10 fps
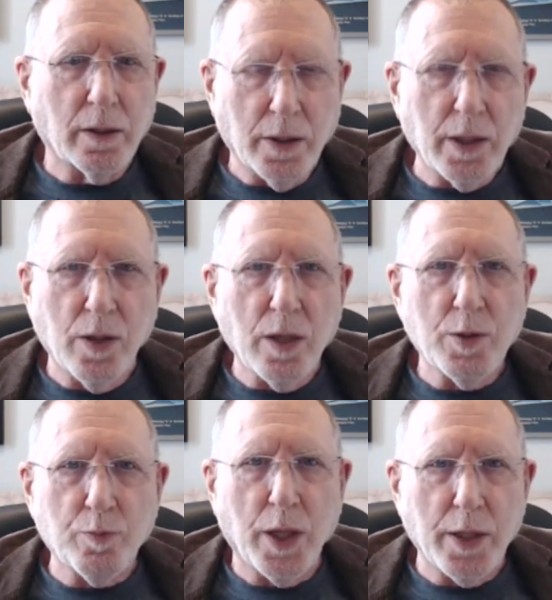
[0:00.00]
He does
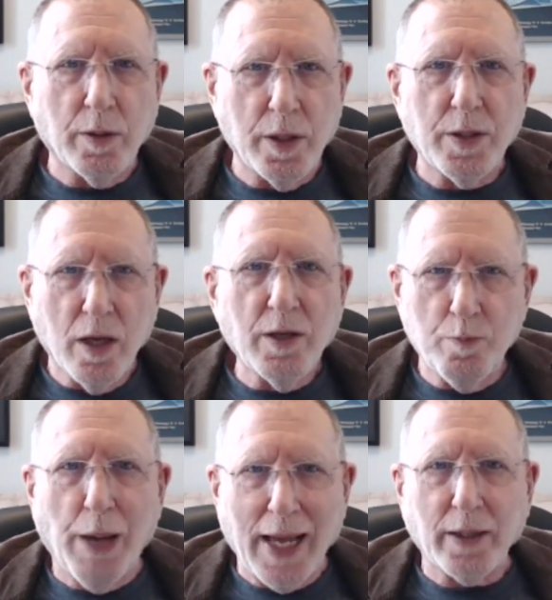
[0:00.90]
bang
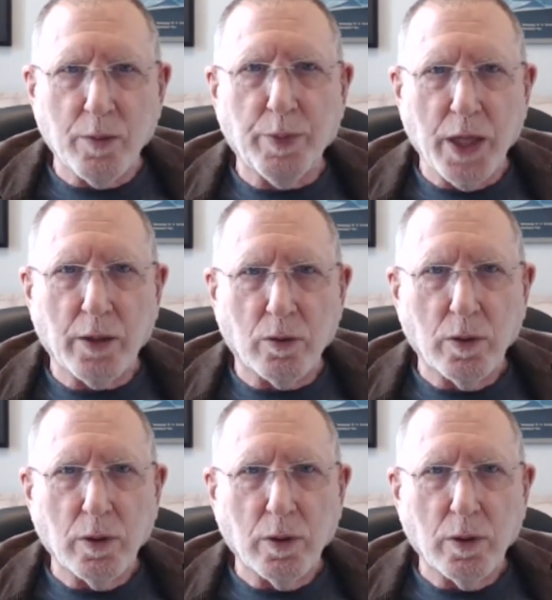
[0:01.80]
the piano.